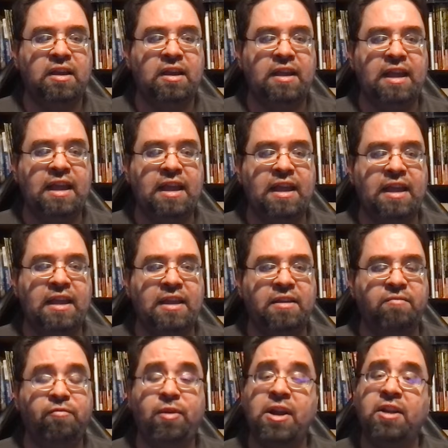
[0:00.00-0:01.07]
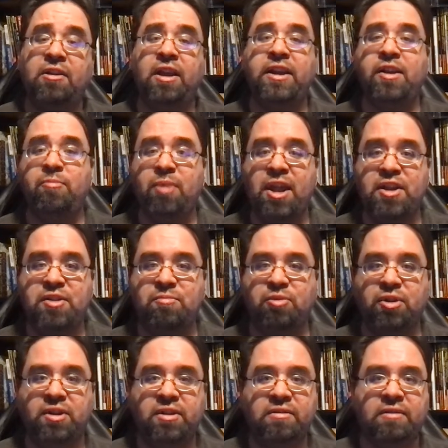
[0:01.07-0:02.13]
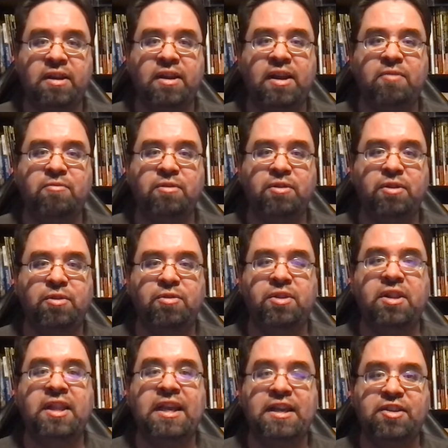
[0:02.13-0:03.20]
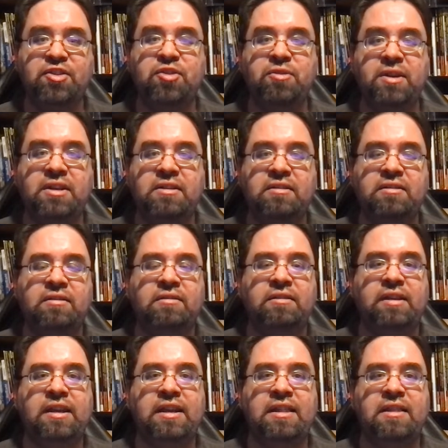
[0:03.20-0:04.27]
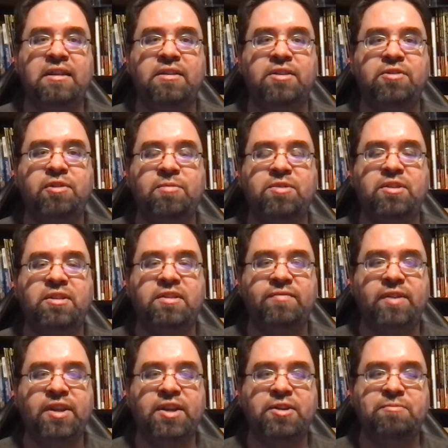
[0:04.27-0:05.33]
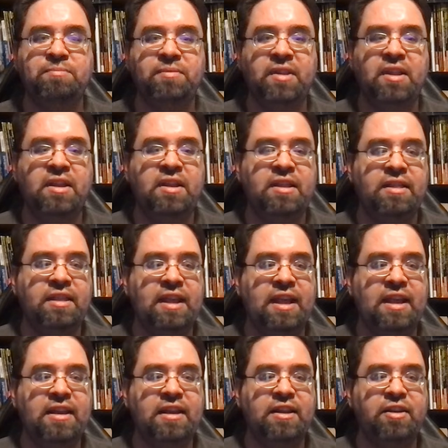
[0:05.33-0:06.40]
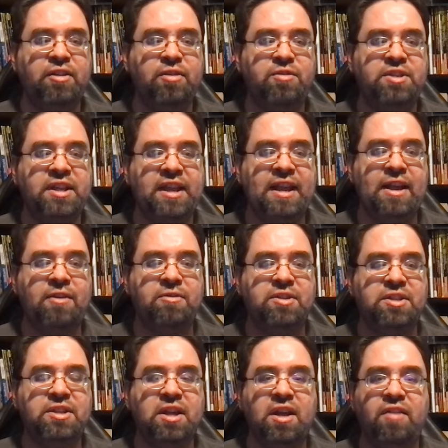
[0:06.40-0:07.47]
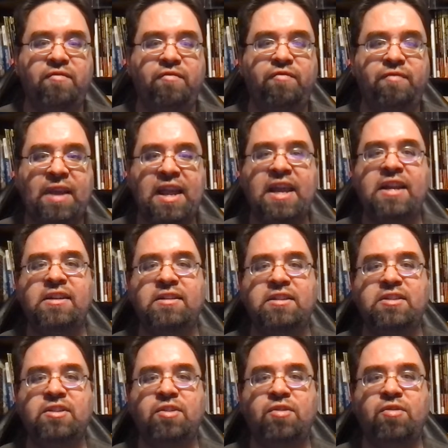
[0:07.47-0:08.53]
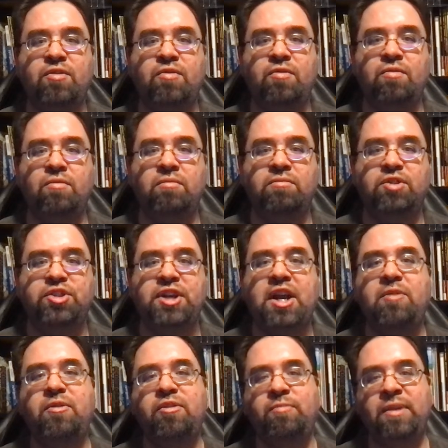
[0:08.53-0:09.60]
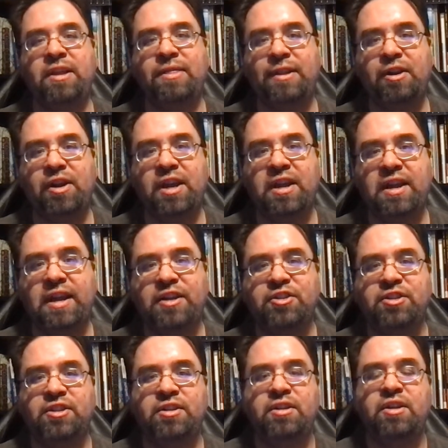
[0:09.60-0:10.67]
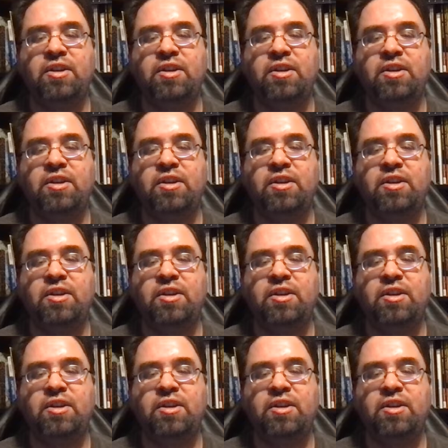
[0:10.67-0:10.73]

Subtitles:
a free online companion book, and I will include the link to it in the description of this video, that includes accounts of fans who share with me their connection